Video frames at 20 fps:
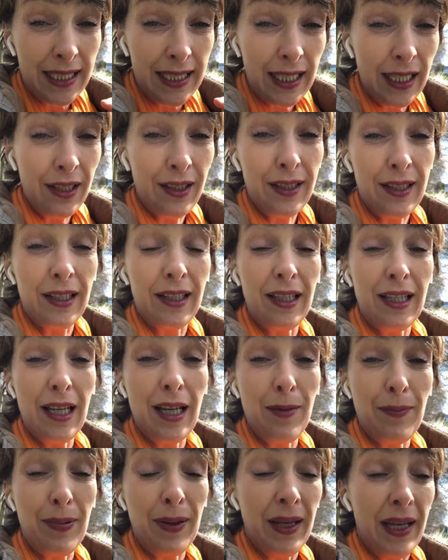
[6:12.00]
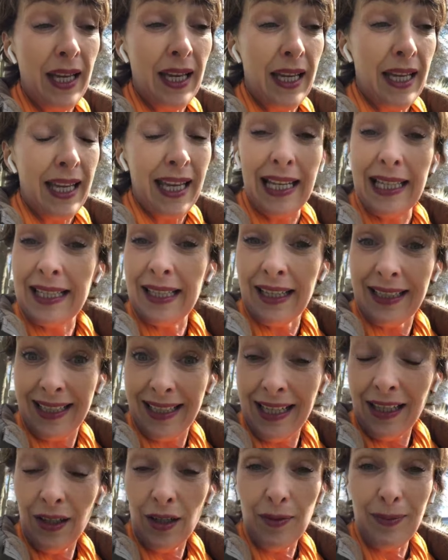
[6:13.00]
dare to leap inside
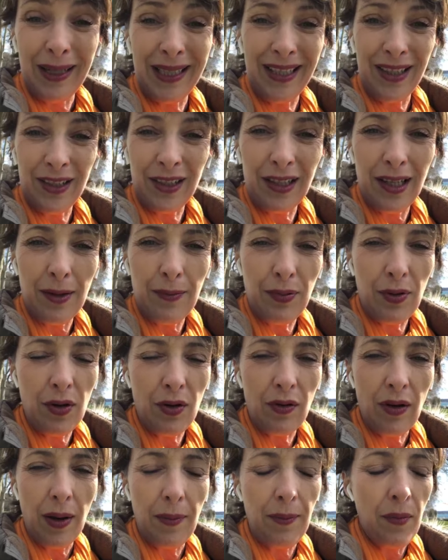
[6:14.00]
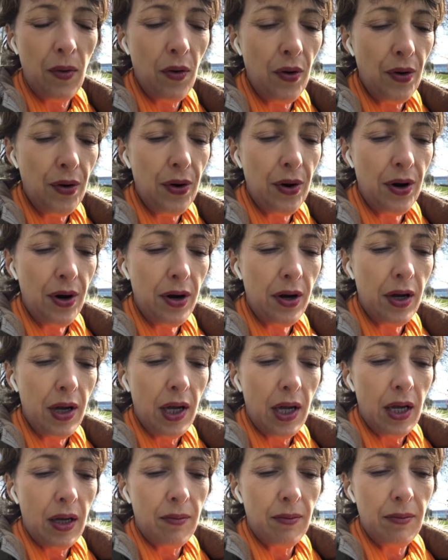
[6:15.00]
either my Dare to Leap program or
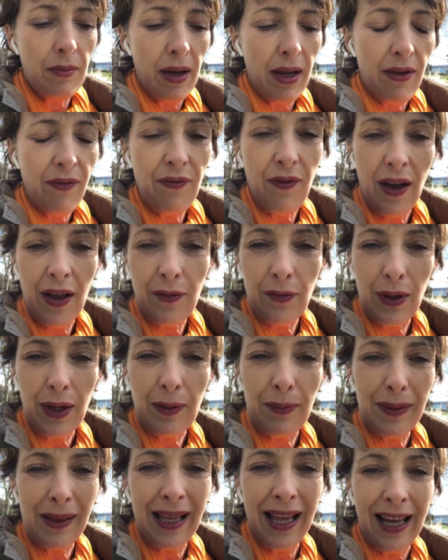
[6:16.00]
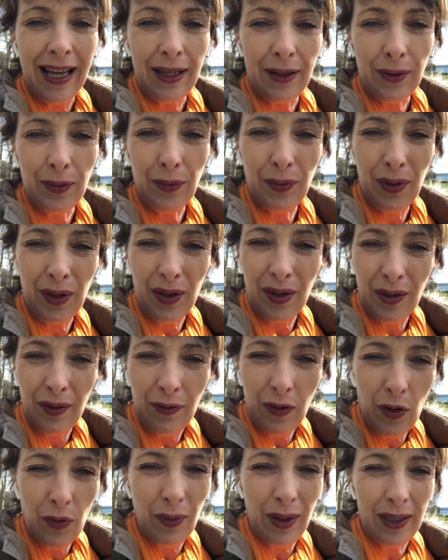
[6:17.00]
my 5-week plan, where
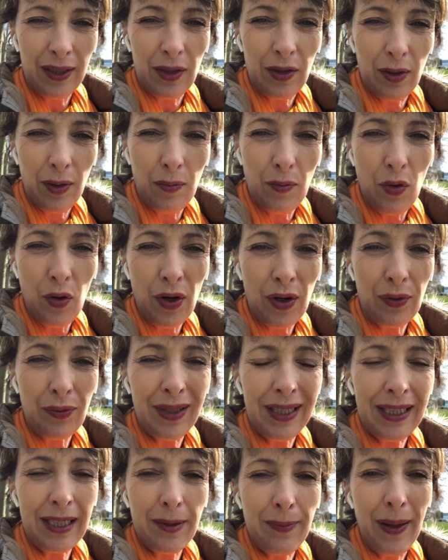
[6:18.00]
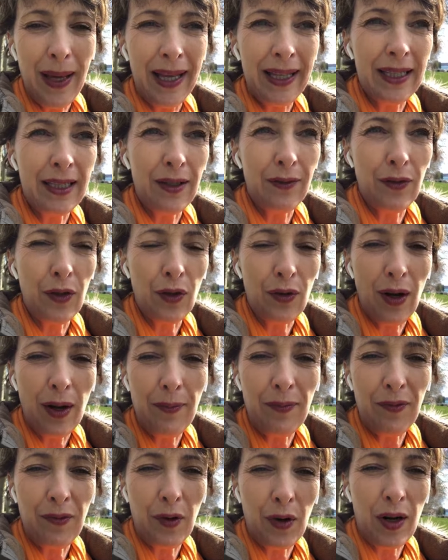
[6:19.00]
if you want some more, it really depends if you're
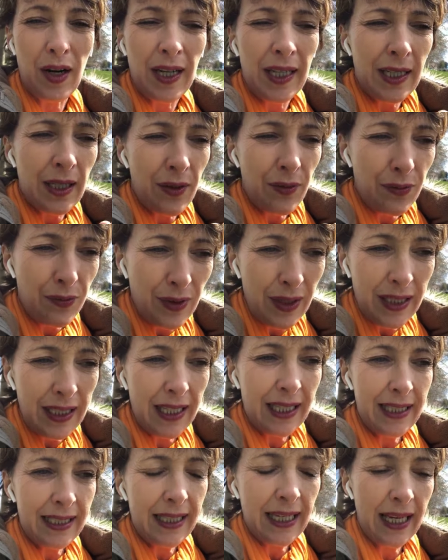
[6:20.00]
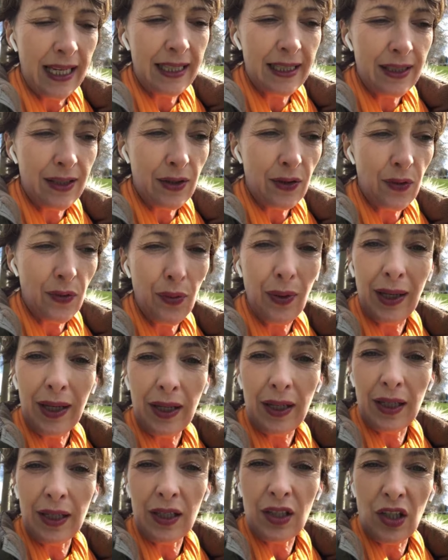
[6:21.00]
up for really intense,
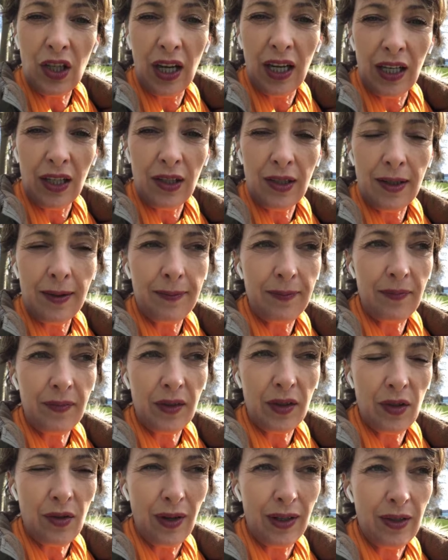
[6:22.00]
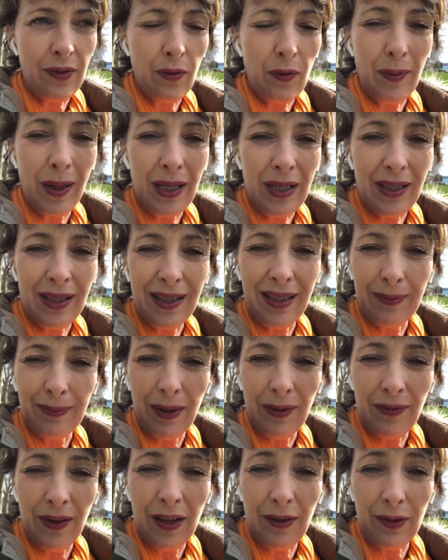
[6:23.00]
quick change transformation, then
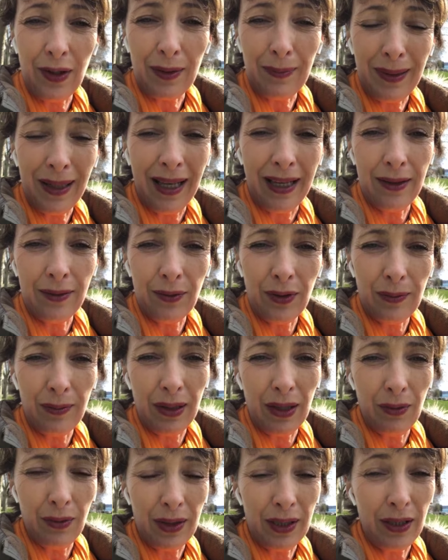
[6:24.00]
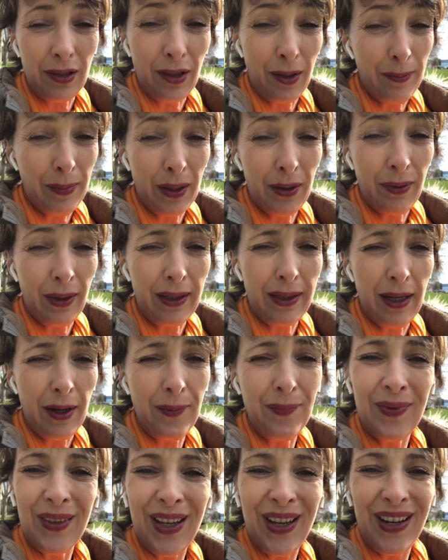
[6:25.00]
my 5-week plan would be the one to jump on right
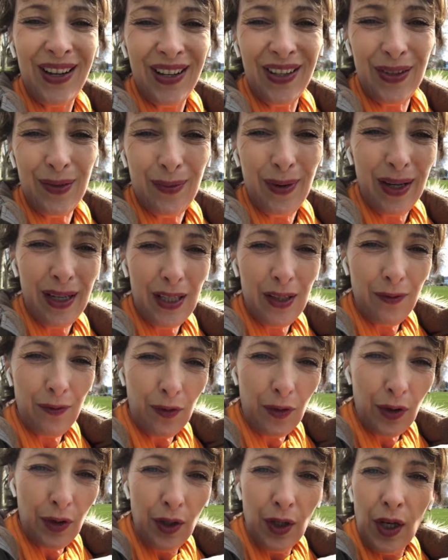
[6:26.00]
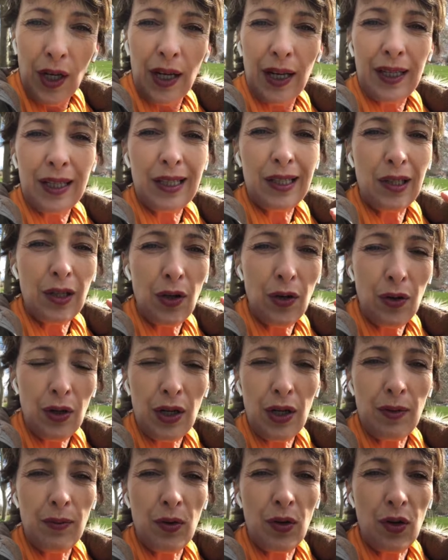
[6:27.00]
now. Otherwise, for a
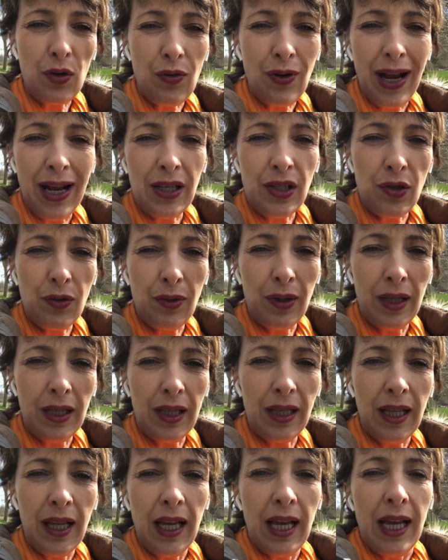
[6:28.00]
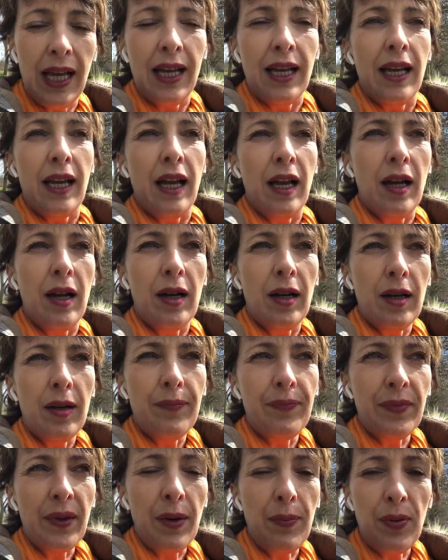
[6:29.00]
slower, more gradual
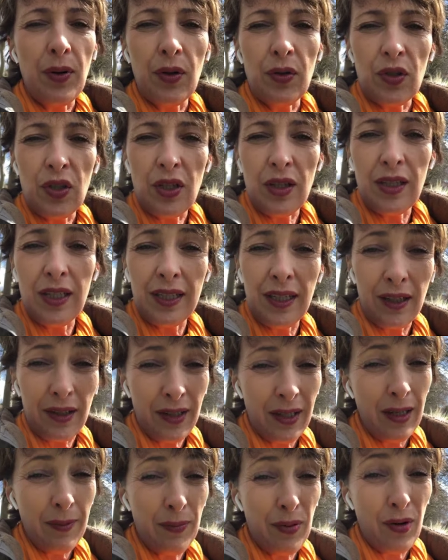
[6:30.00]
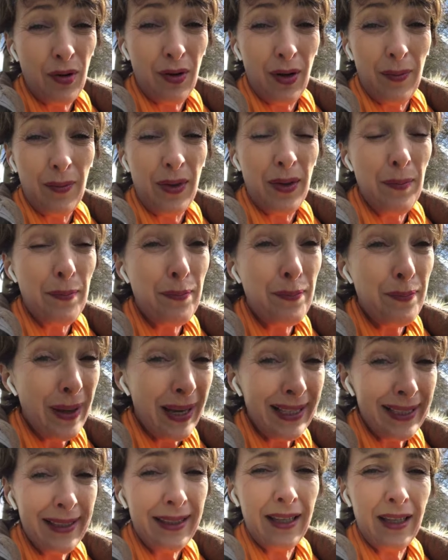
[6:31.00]
approach, the Dare to Leap program. The
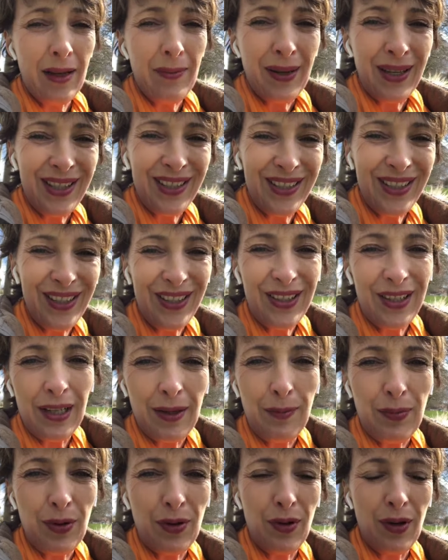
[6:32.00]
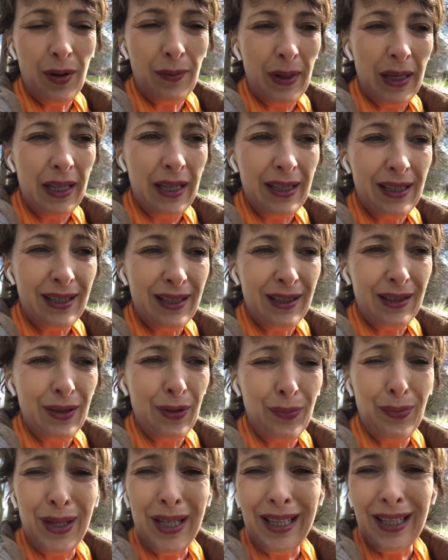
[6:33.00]
best thing about the Dare to Leap program is
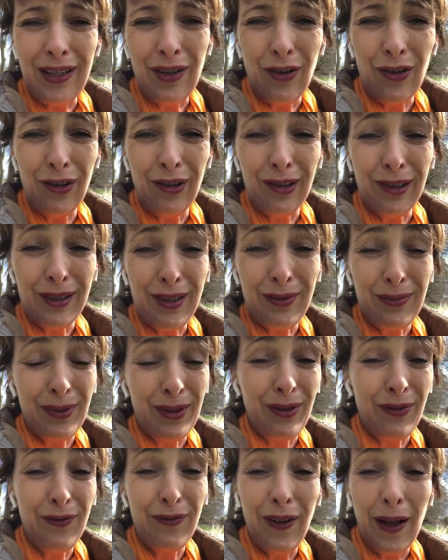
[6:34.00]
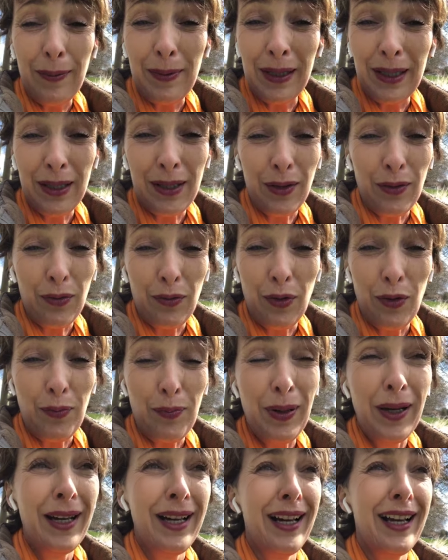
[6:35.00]
the weekly calls. We're a fabulous group,